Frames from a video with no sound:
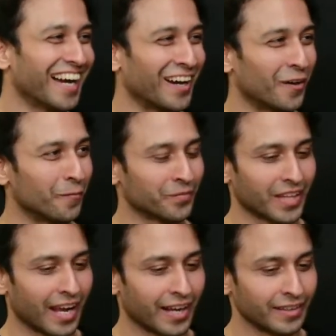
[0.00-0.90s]

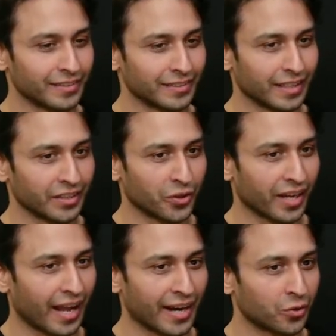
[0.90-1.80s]
And you
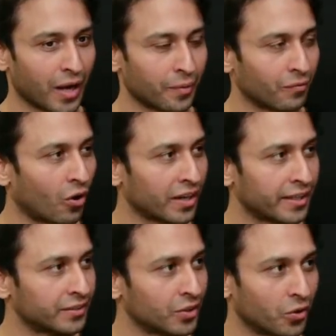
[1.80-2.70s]
can add to Apple
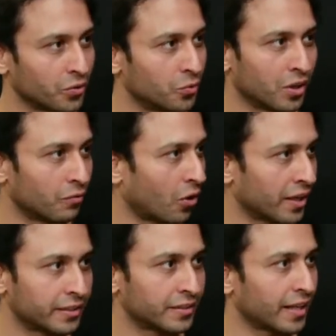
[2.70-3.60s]
Wallet or Google
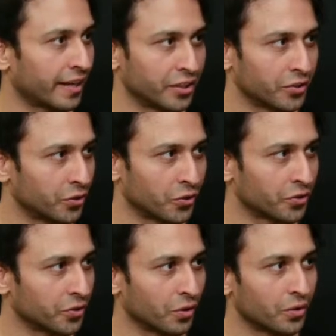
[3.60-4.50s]
Wallet, and you're
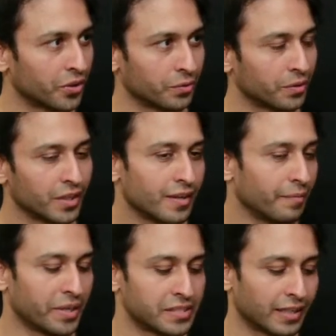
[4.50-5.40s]
good to go. You
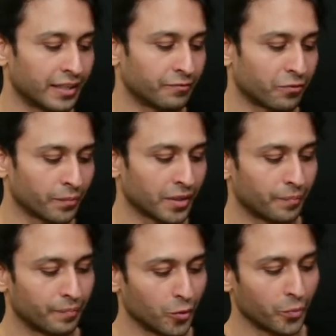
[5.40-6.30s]
basically, from the
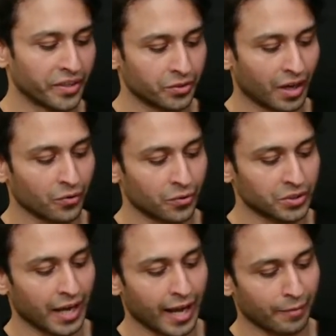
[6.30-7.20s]
moment you download
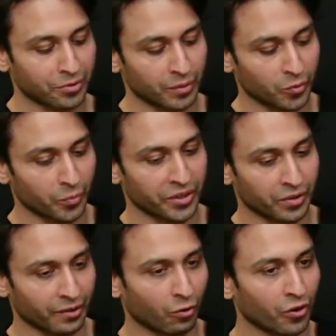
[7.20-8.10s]
the app to the moment you
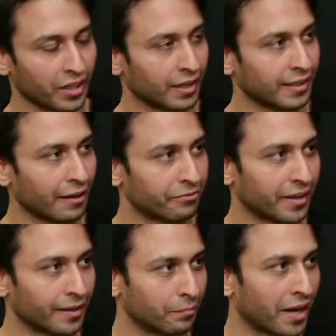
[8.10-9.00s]
can walk in a
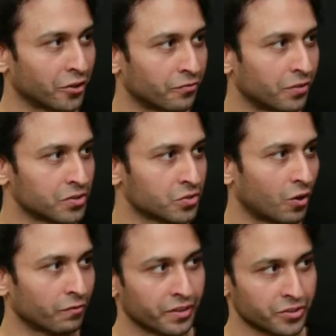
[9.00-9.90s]
cafe and buy your first
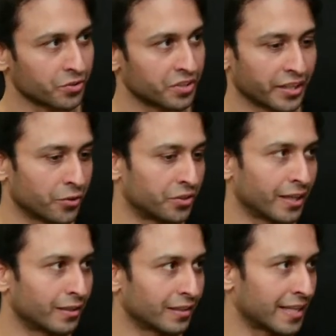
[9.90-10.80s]
coffee, it should take you
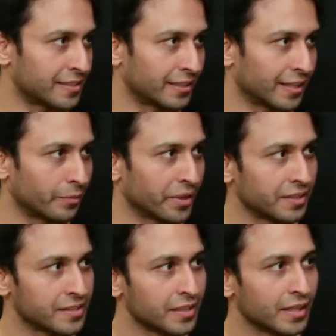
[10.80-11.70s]
less than 10
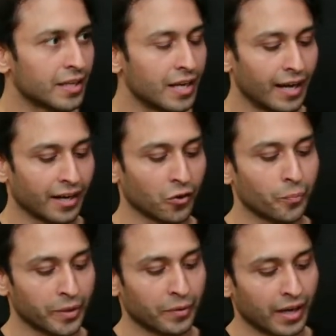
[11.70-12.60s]
minutes. A lot of
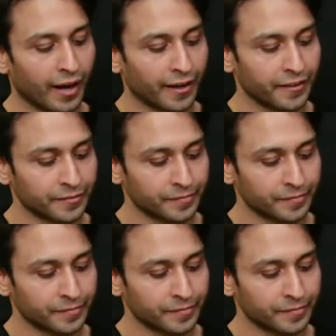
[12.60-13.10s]
people are